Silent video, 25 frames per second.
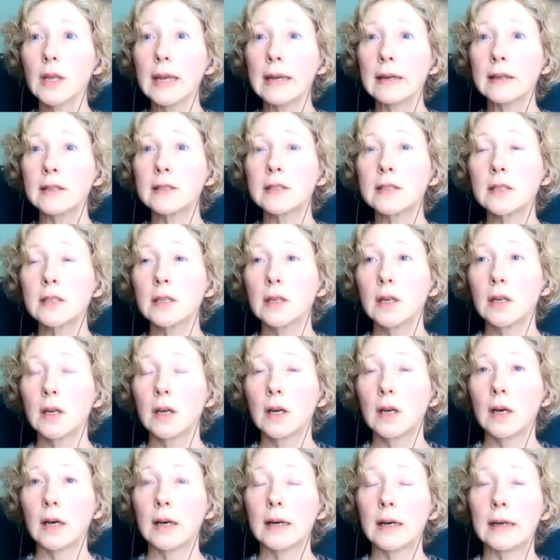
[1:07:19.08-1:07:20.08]
And
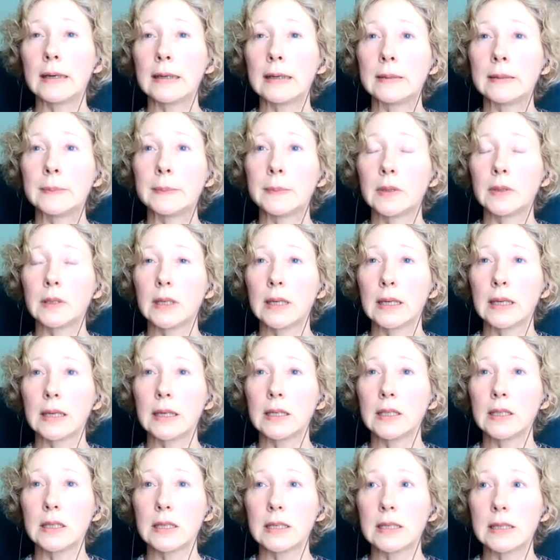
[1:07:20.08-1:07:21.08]
um,
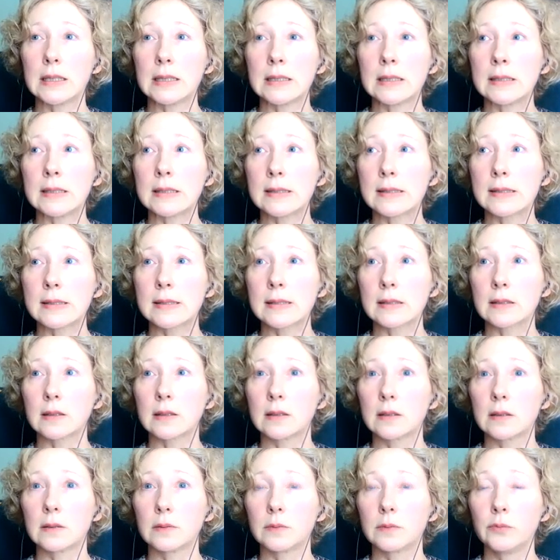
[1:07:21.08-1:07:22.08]
it is
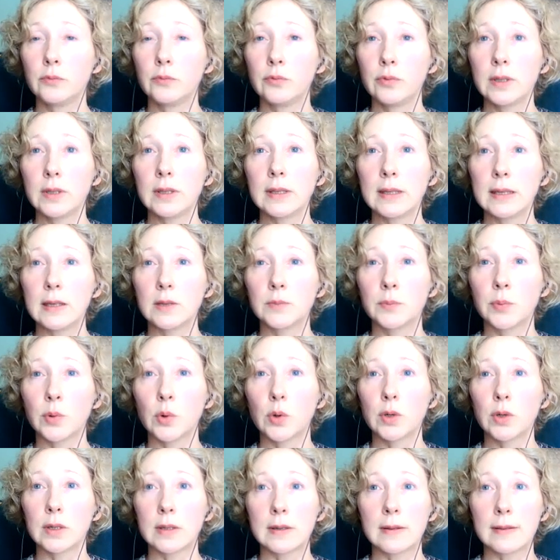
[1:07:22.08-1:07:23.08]
really
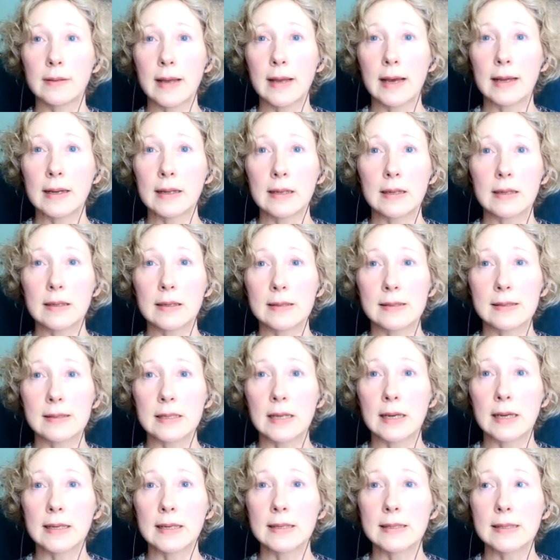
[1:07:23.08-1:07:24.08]
important that it
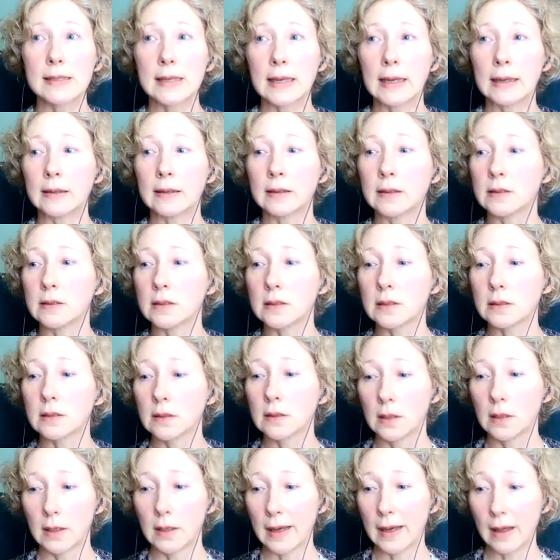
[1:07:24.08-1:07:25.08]
is nice and
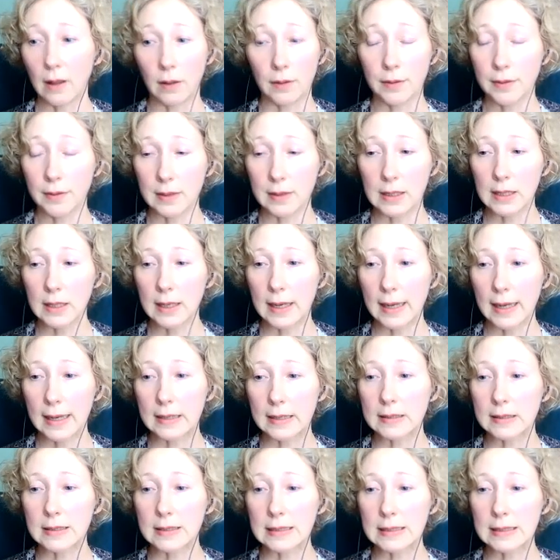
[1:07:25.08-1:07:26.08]
healthy
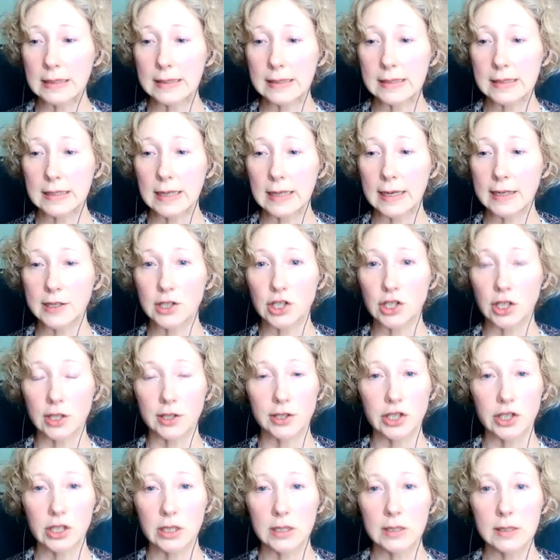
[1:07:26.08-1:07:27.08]
and it needs tight
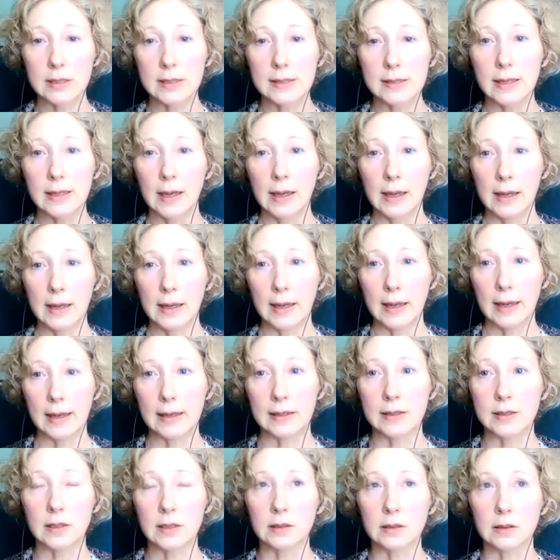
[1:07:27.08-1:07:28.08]
junctions
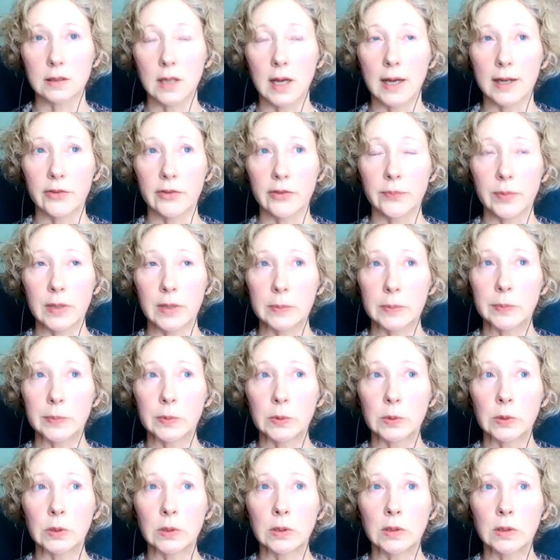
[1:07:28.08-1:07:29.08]
and a lot of
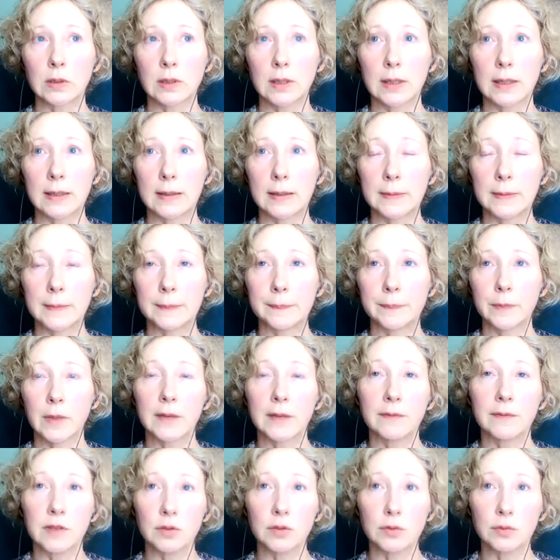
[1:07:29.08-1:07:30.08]
people, um,
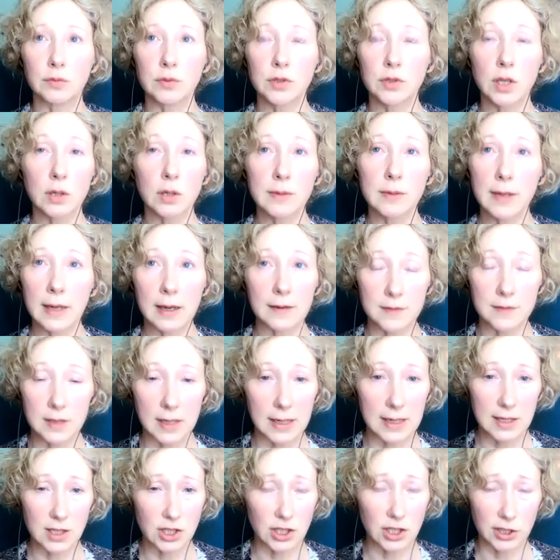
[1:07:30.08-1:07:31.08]
if you don't have
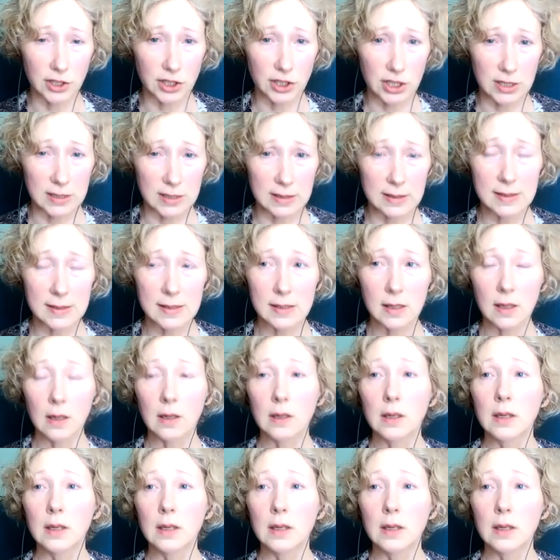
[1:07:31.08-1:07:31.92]
tight junctions,